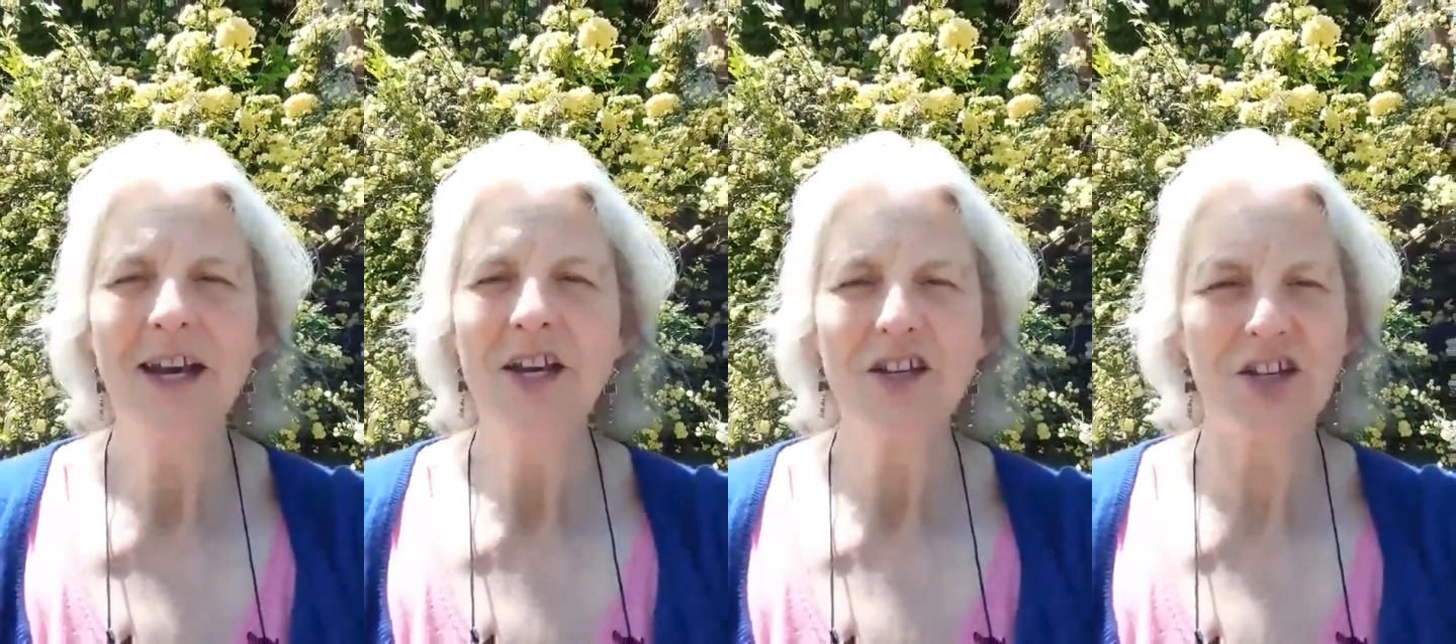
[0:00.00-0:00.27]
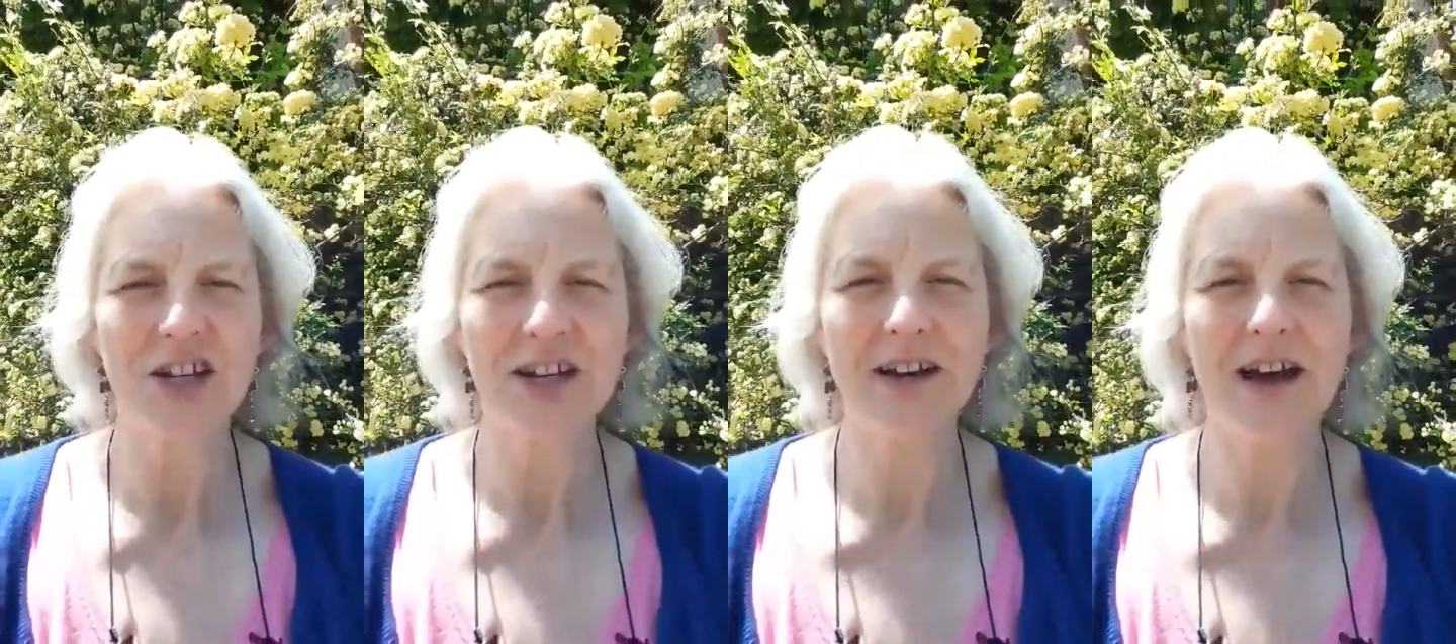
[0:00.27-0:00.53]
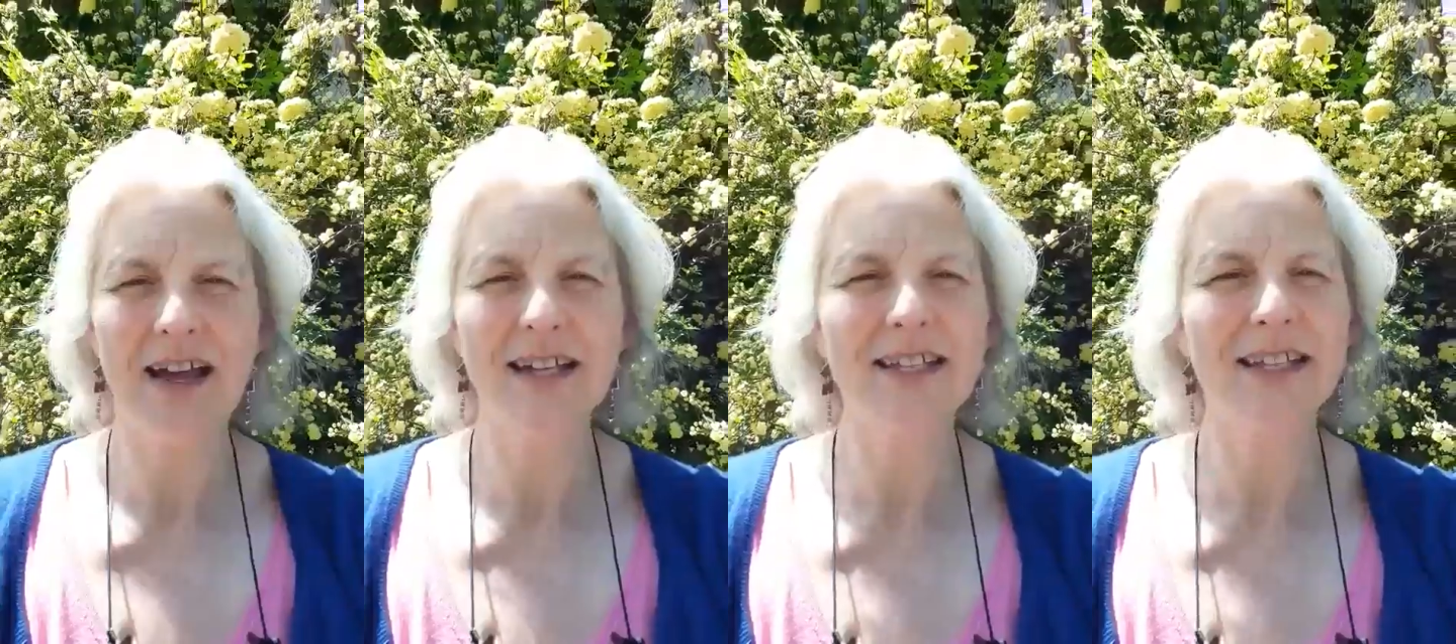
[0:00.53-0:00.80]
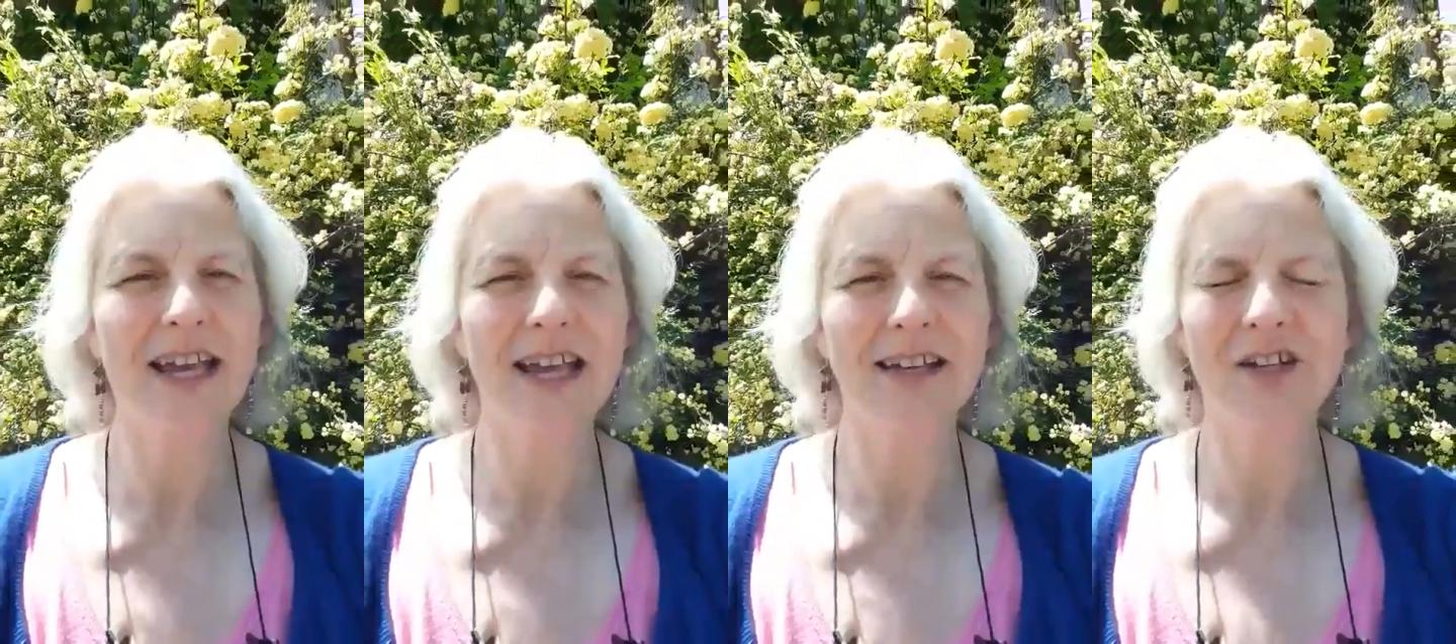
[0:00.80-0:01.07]
She and I
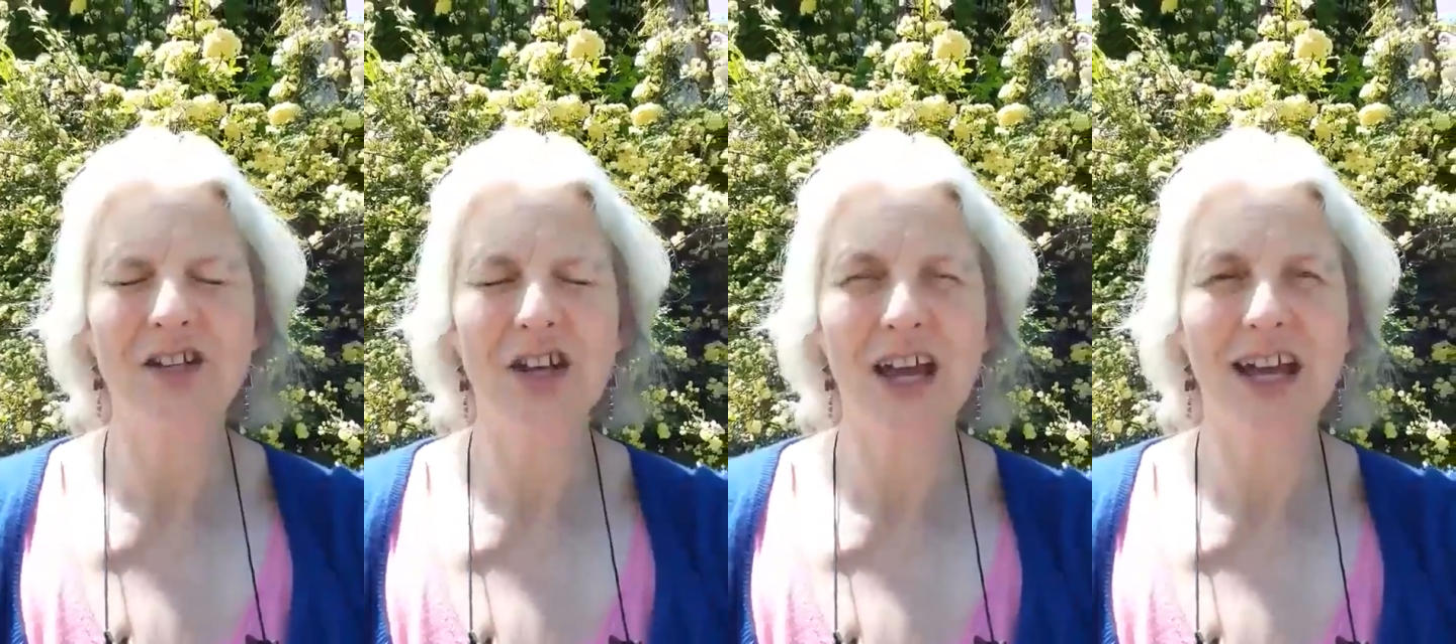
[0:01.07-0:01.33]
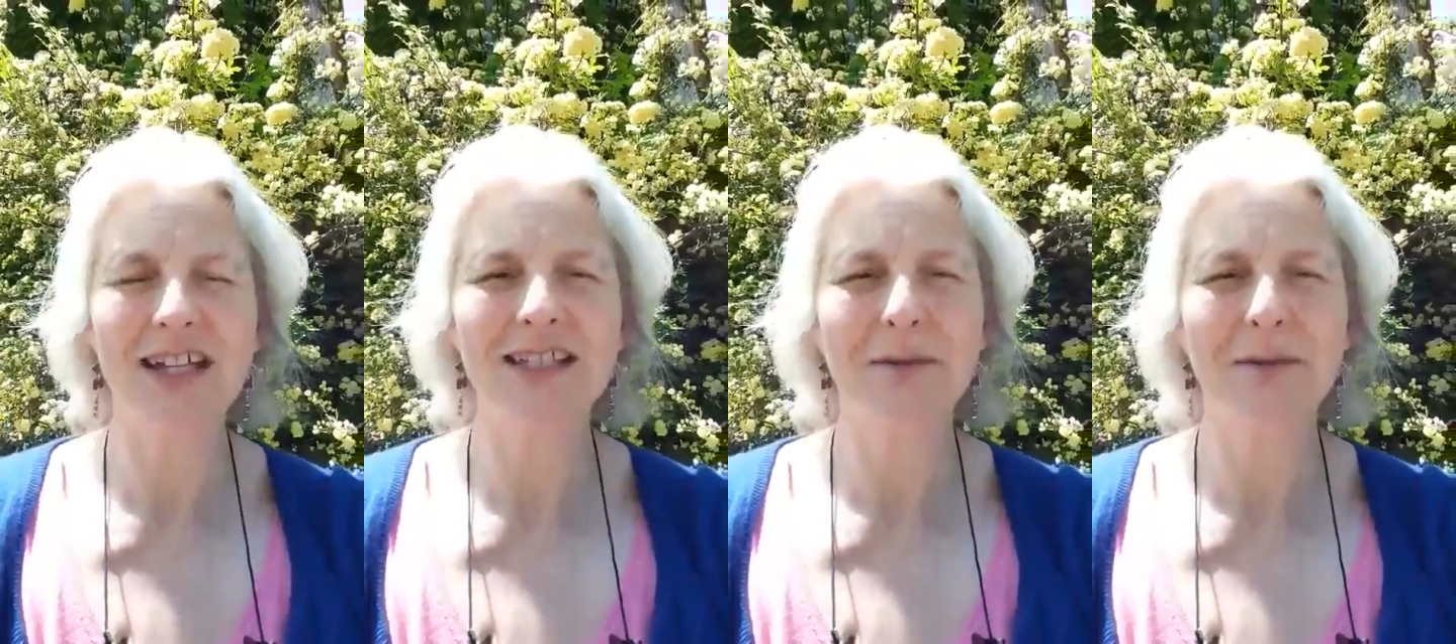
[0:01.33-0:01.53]
share